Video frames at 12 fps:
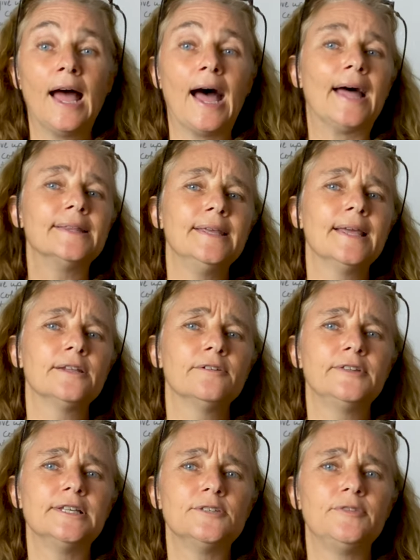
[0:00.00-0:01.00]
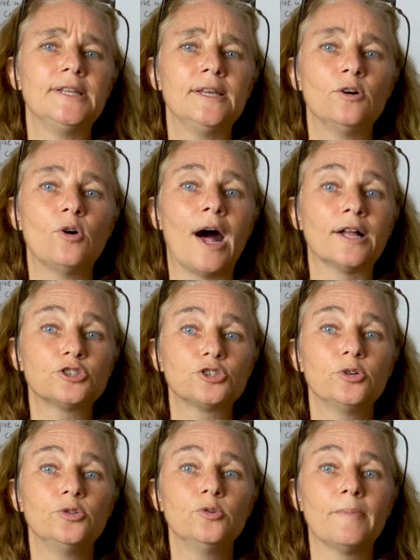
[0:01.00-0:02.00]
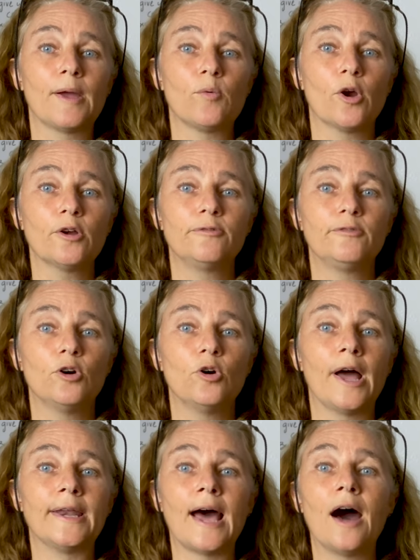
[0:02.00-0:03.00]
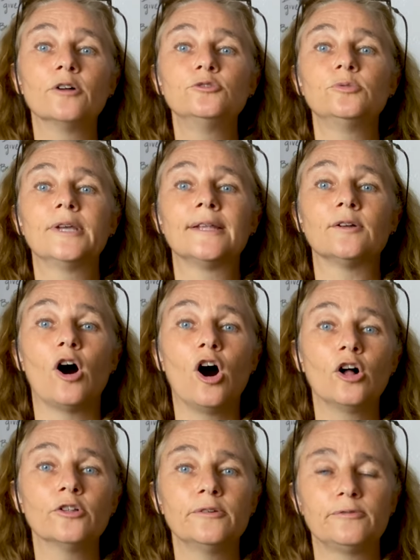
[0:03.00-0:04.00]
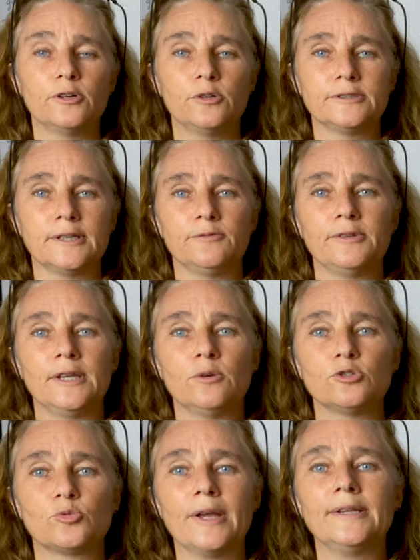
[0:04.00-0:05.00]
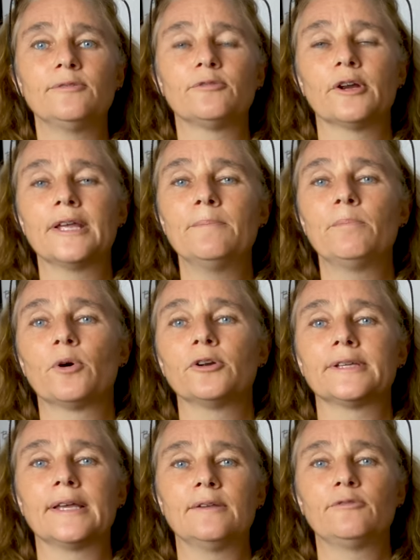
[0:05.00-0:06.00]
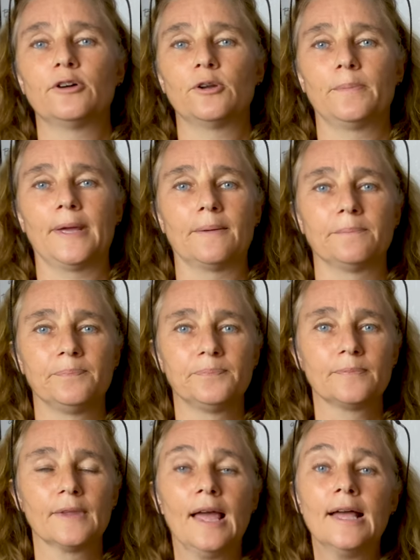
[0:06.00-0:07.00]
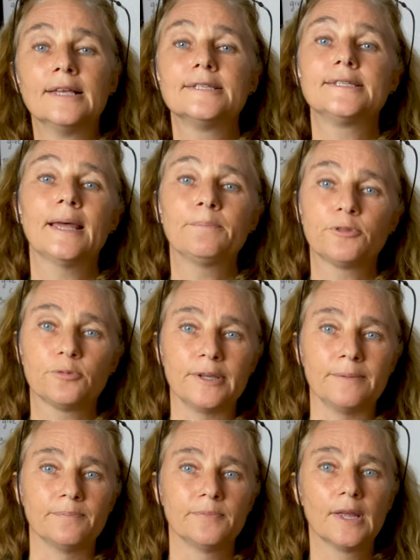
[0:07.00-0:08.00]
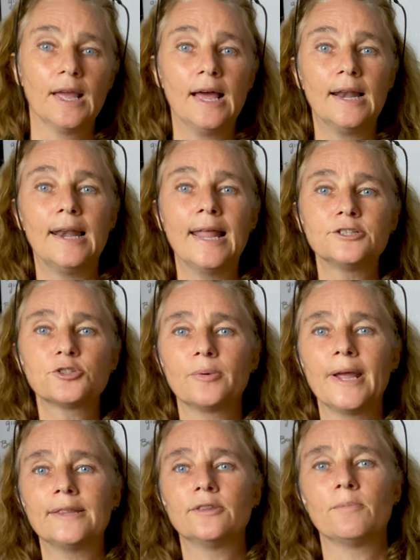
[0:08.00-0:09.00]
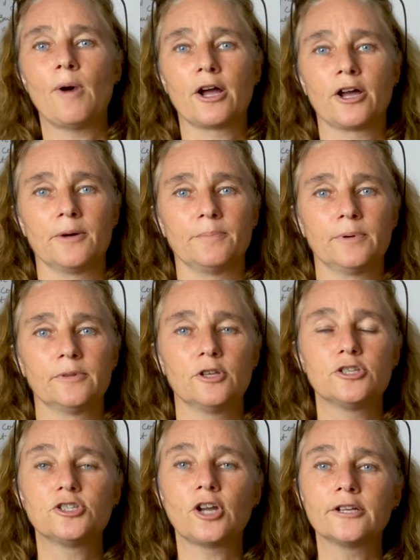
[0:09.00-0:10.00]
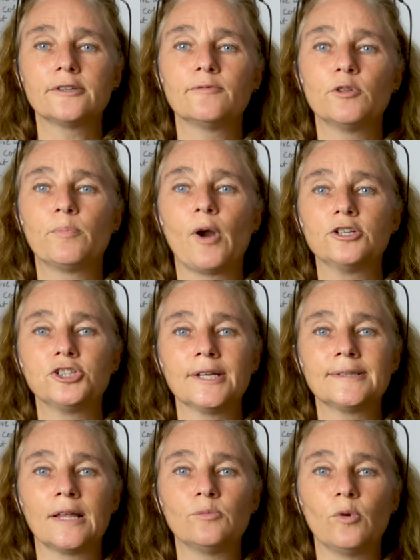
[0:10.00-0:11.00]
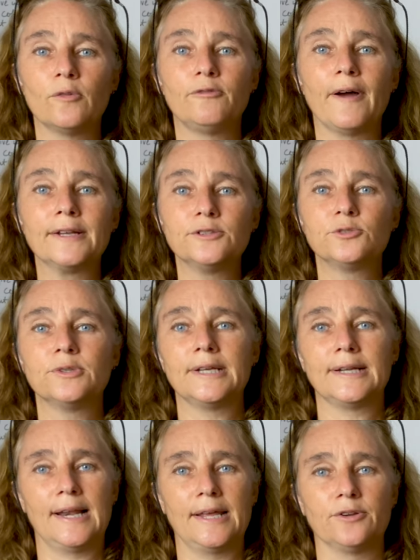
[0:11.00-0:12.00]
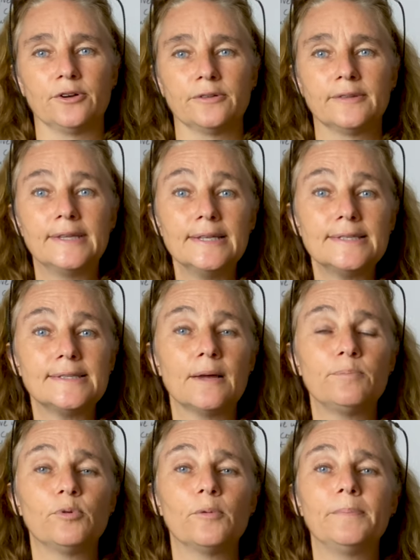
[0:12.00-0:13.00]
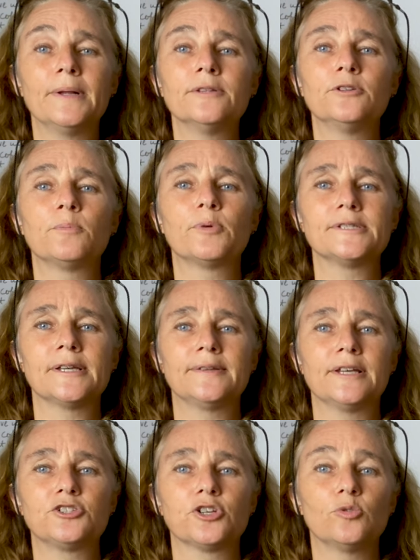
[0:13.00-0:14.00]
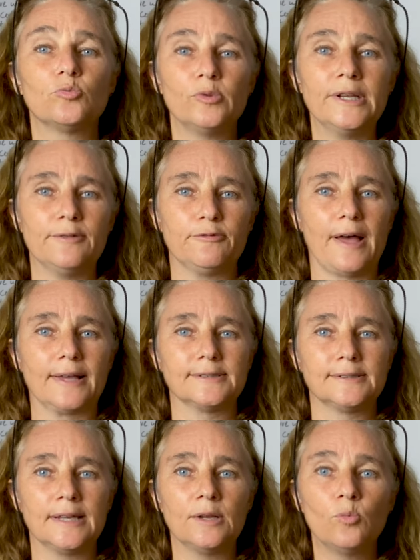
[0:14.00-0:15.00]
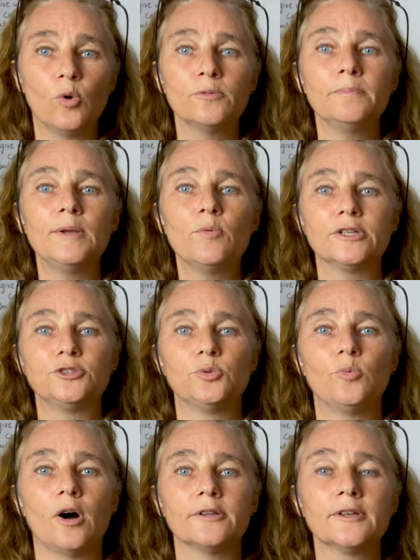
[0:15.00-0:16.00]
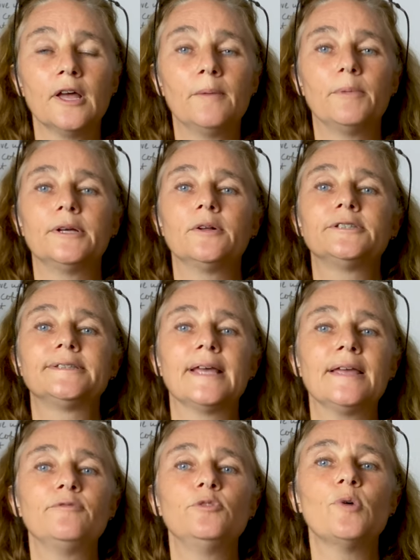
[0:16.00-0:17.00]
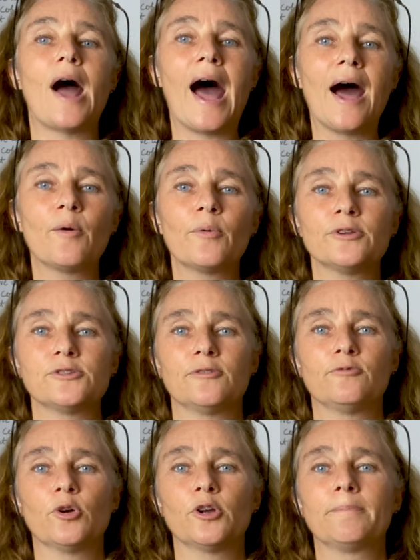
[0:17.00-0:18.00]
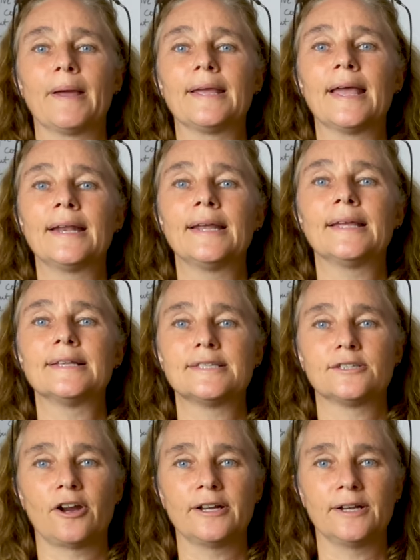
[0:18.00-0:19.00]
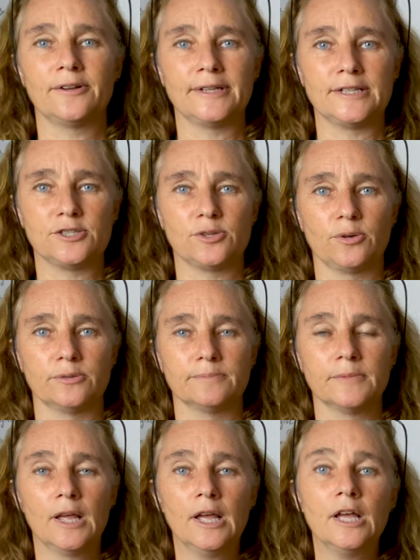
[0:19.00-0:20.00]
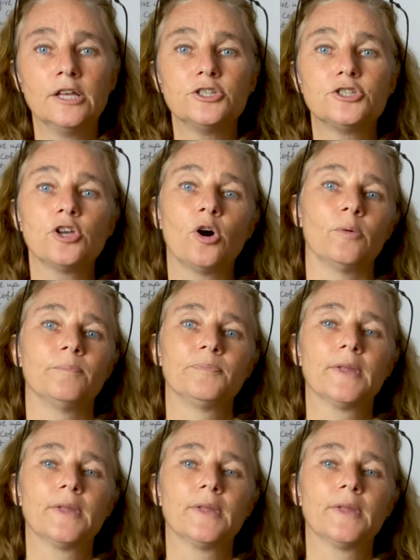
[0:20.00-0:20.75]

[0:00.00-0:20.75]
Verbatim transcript: At the end of this video, I'll show you my workflow and how to get all the photos and videos ready for import in Photopia. Step 3. Let's create the mockup, the start of the project, and we'll fine tune it later. This step will build the presentation really fast. It won't be what you want, but it'll save you hours of work by getting it started on its own. So,